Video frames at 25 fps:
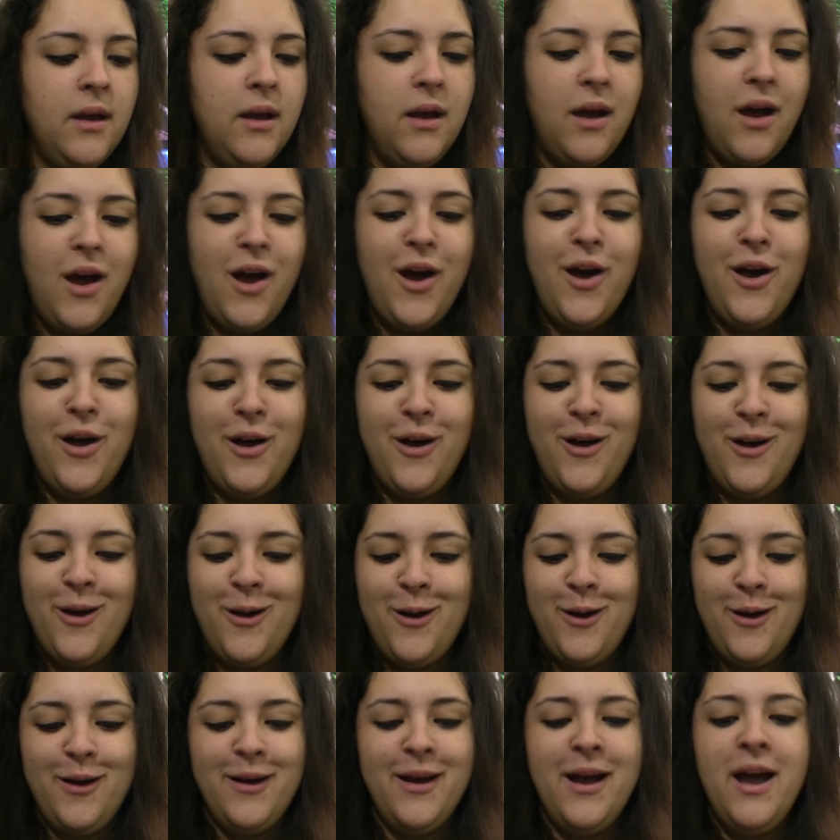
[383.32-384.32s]

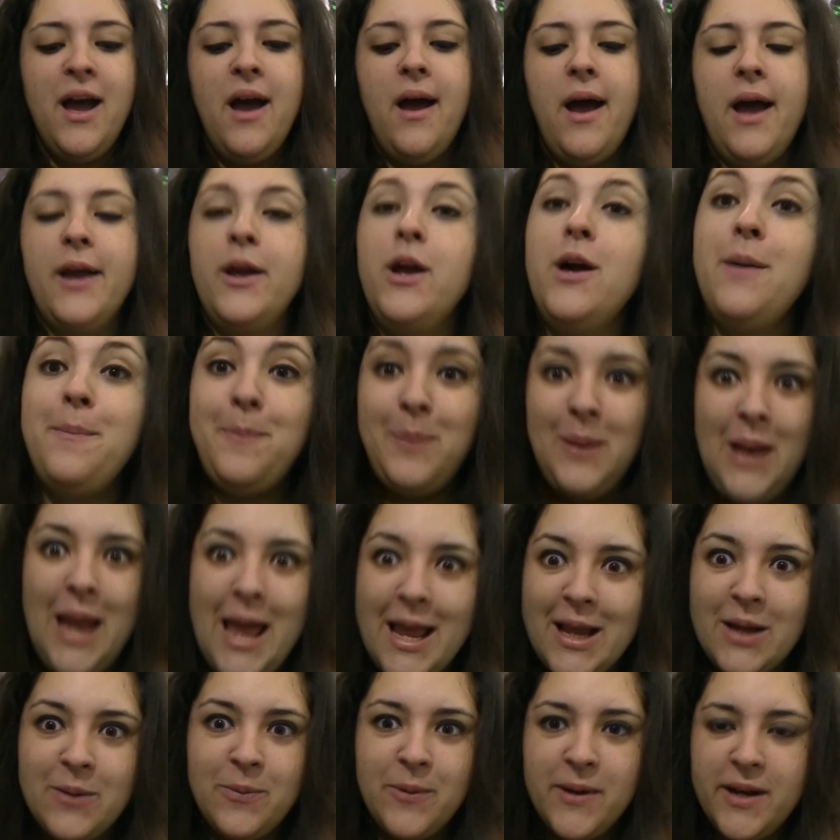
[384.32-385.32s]
Oh, I got
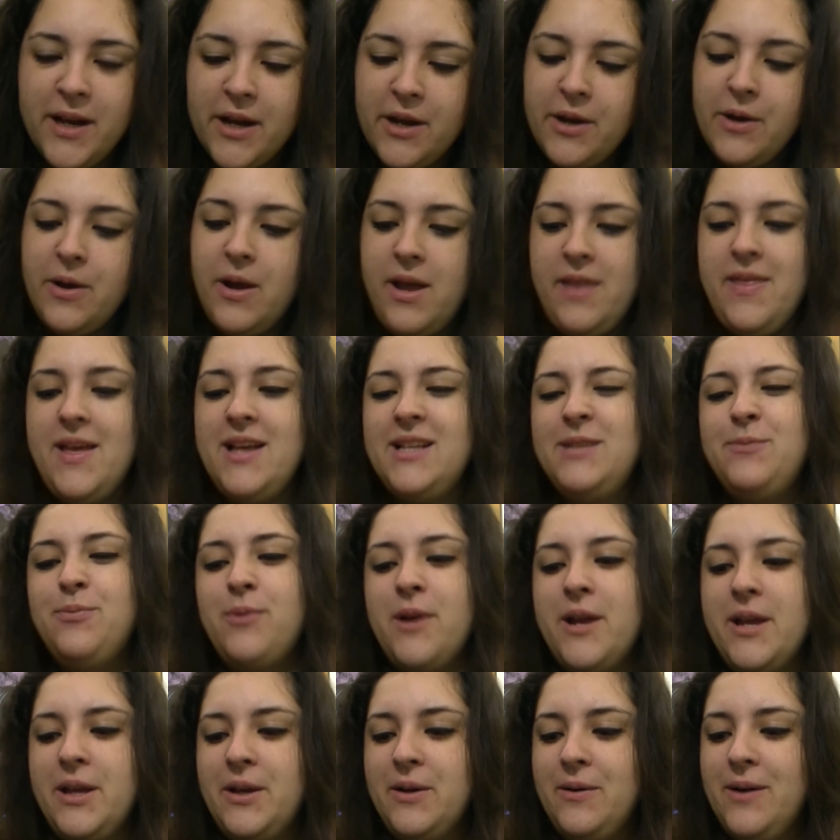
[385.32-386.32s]
Black Widow, and that's
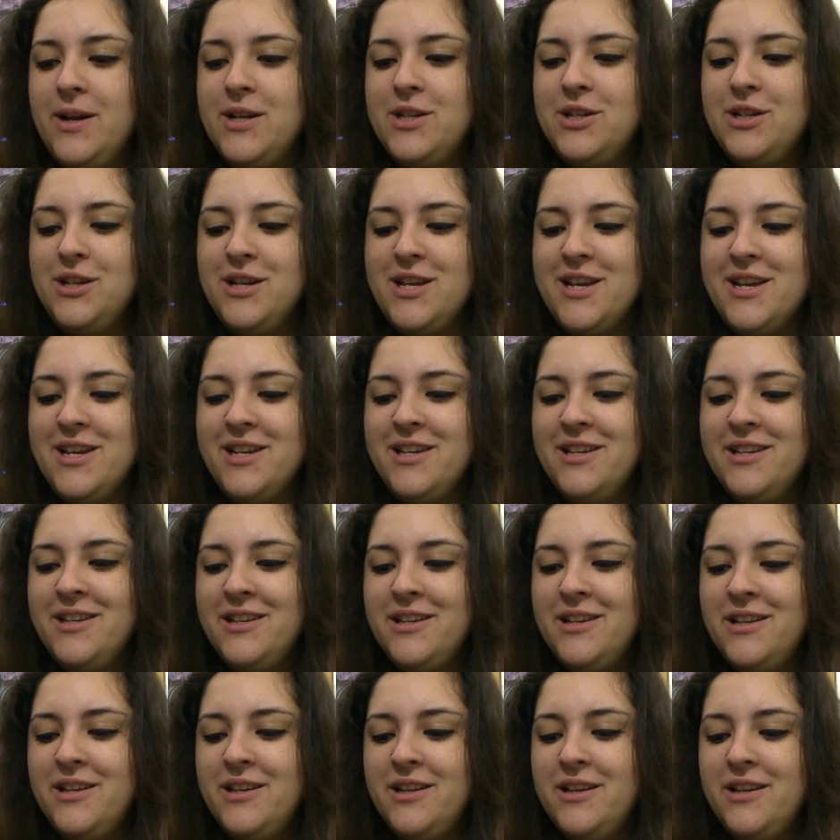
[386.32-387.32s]
pretty cool, actually.
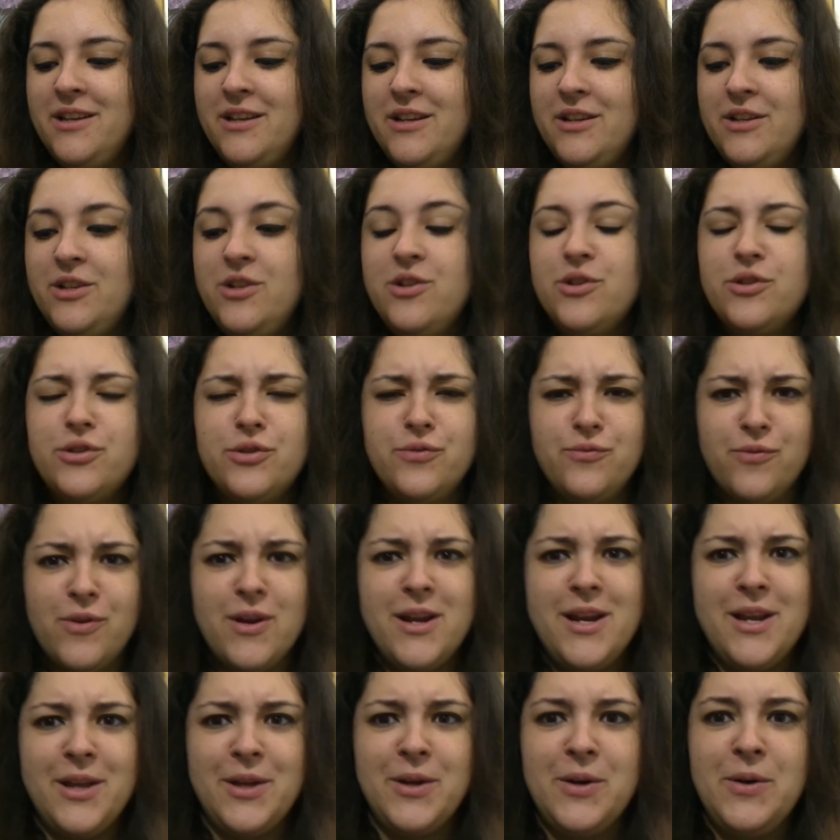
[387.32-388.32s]
She looks
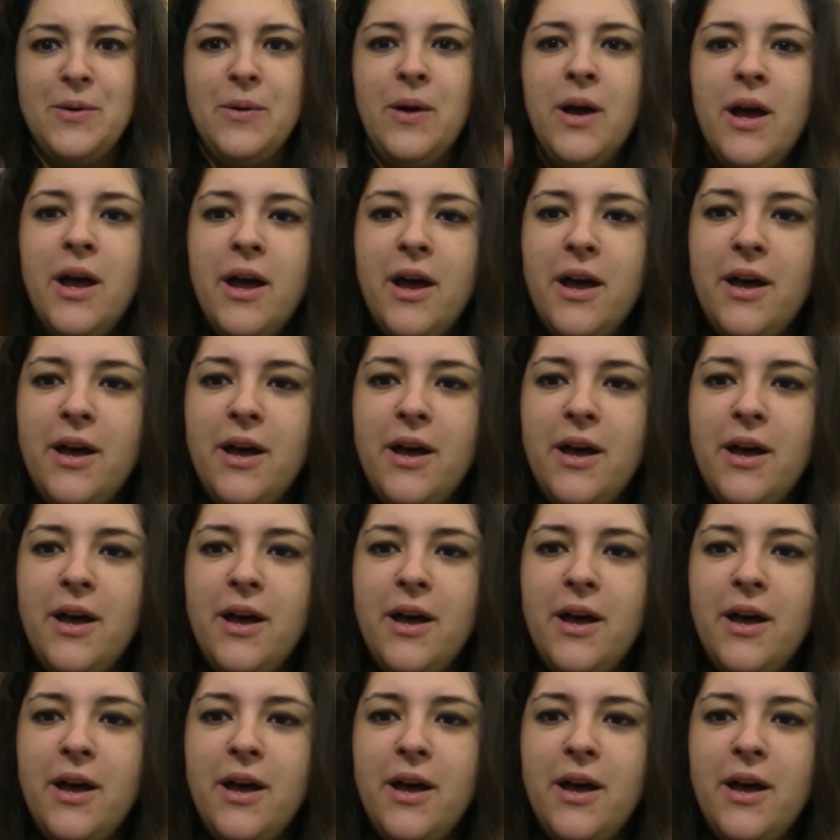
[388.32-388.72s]
really cool.